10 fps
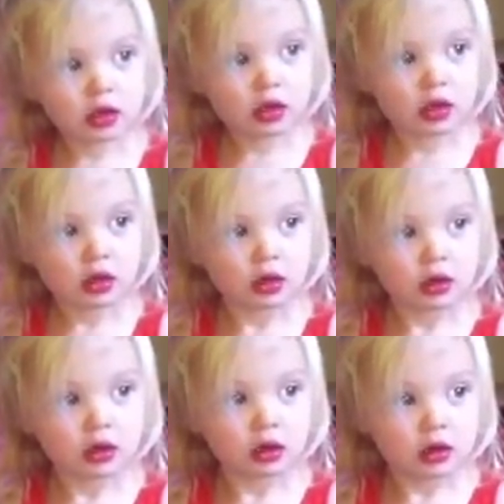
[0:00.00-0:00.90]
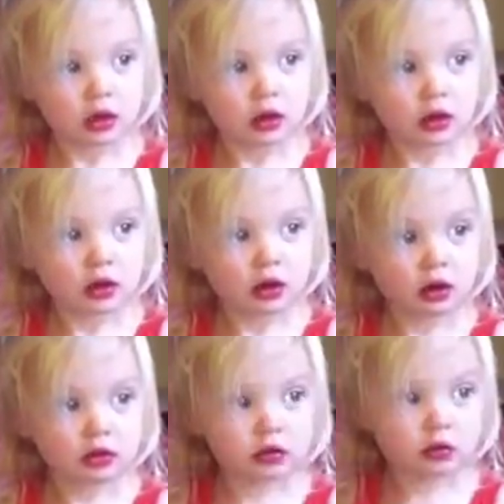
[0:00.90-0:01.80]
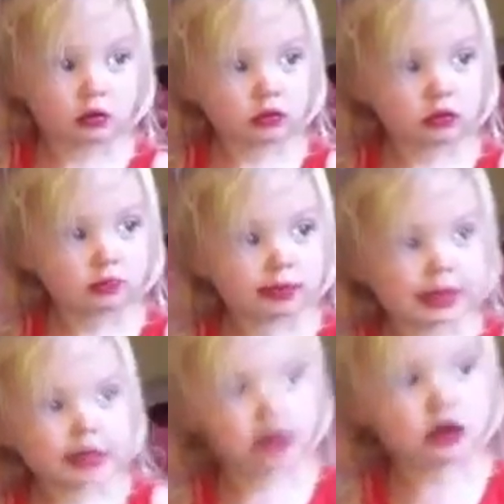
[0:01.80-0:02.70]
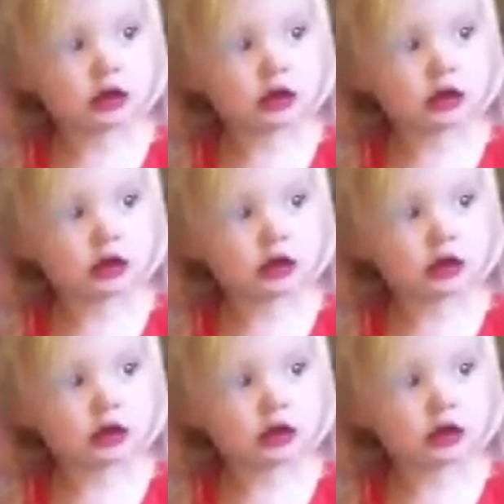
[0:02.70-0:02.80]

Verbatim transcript: matching? No. No?